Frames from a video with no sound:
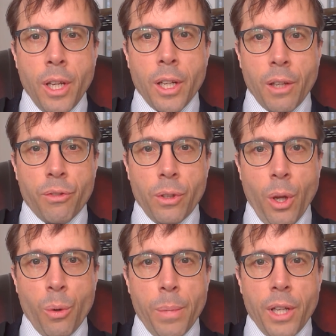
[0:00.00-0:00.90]
gives a
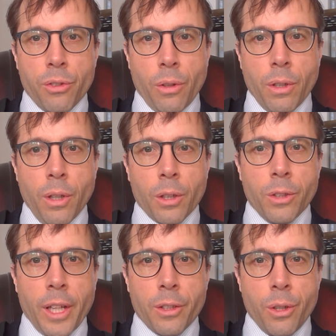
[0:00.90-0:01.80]
lower bound on the log
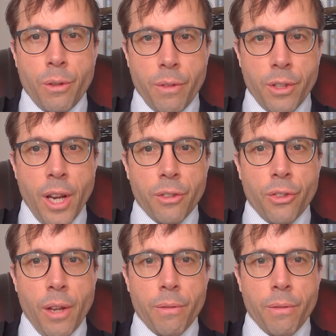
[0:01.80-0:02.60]
likelihood of the dataset